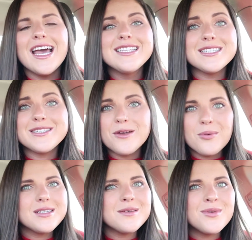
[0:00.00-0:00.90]
it's a
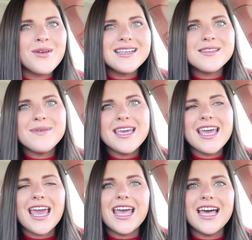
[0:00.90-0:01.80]
super simple
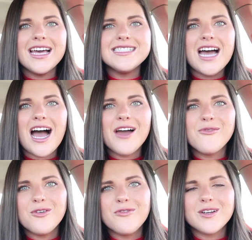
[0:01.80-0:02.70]
recipe, and I
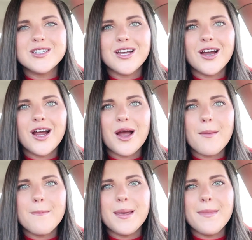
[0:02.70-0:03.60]
will for sure
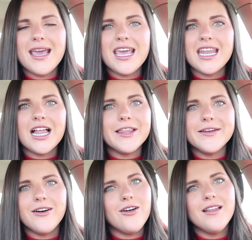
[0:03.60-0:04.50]
be making a
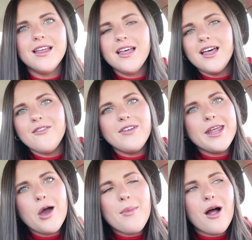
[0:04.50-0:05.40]
little
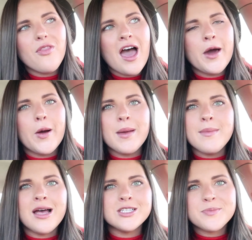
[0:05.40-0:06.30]
video about that, or
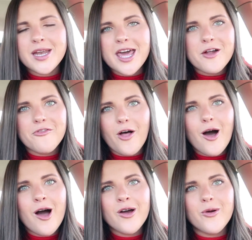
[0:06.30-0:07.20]
maybe I'll just put it in a
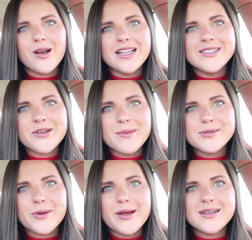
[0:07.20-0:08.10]
vlog or an Instagram
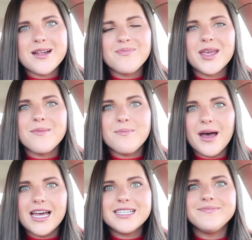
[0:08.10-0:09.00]
story or something.
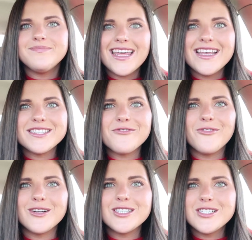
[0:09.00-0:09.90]
But it is
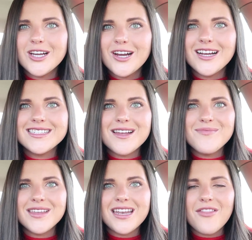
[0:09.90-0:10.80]
for sure
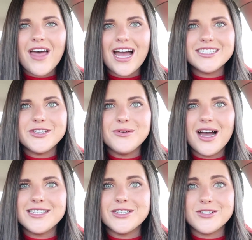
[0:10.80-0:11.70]
something that you
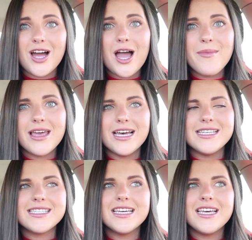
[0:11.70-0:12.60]
guys should try,
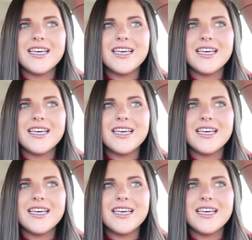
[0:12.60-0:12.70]
because